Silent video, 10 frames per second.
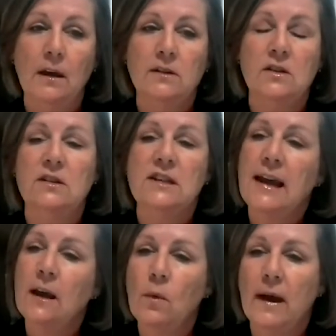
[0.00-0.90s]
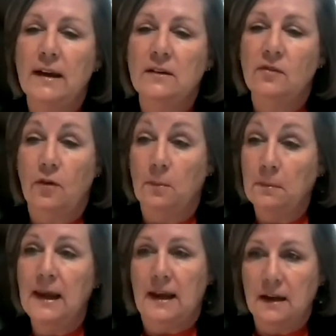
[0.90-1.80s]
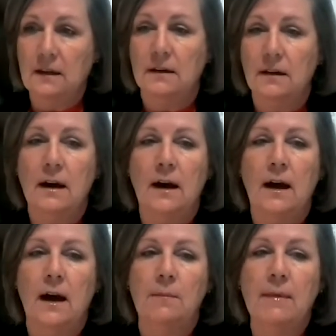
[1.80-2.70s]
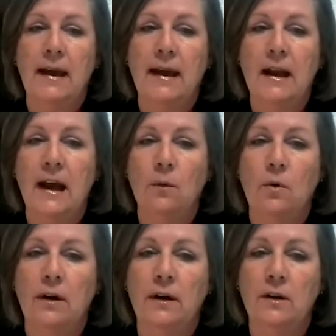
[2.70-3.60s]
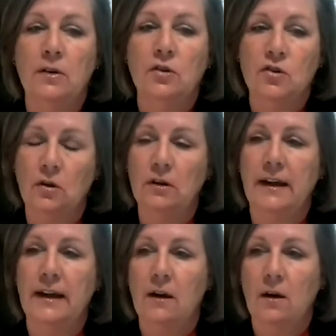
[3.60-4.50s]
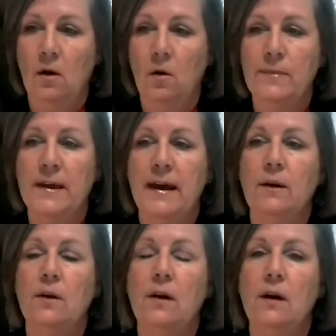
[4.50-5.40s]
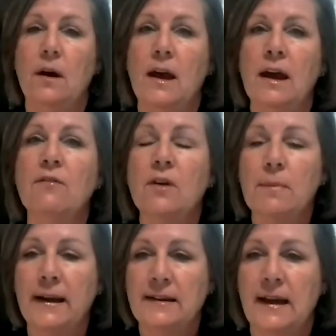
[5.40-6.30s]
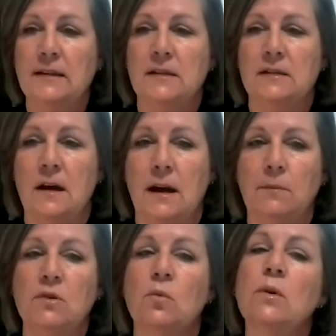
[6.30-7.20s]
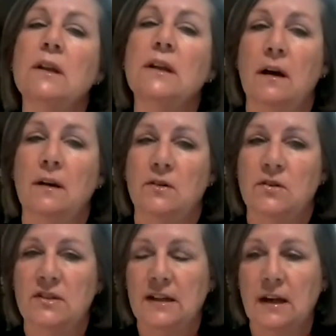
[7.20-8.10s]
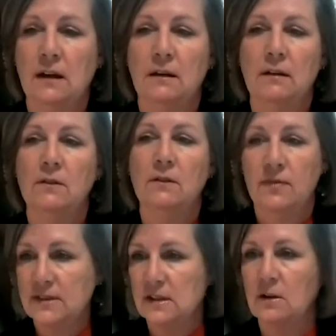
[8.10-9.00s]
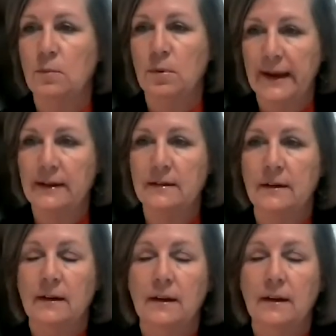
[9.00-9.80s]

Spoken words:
So the takeaways for me, and I would surely hope that everybody takes the time to really understand the physical plant.